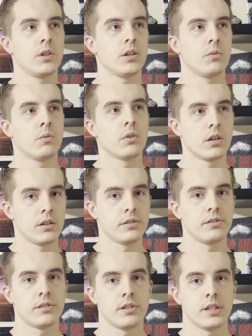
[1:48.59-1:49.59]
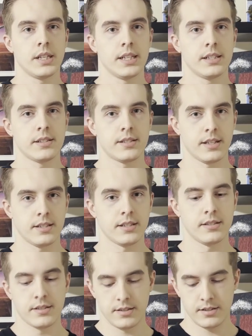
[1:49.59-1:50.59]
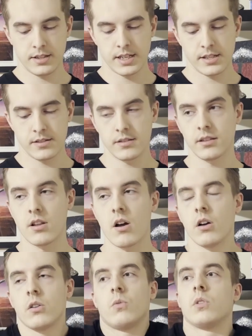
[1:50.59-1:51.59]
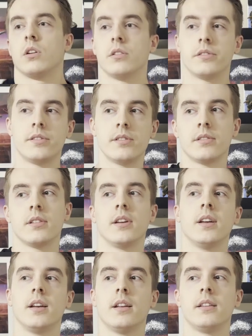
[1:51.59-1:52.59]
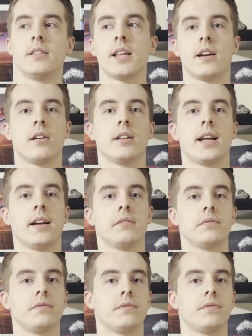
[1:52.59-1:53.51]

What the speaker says: words in a sentence and long words that all have